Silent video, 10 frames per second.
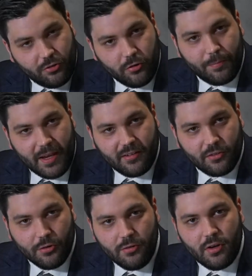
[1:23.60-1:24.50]
sort of based
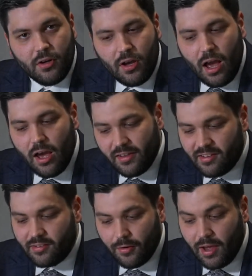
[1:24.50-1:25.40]
on. This
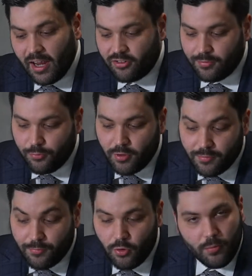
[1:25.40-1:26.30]
is actually
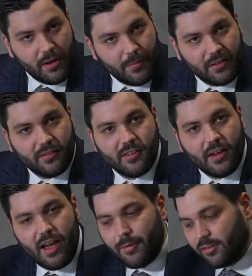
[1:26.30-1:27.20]
44mm in
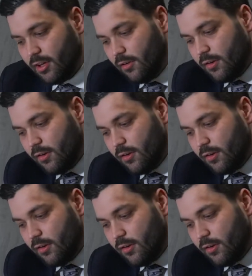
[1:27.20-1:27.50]
diameter.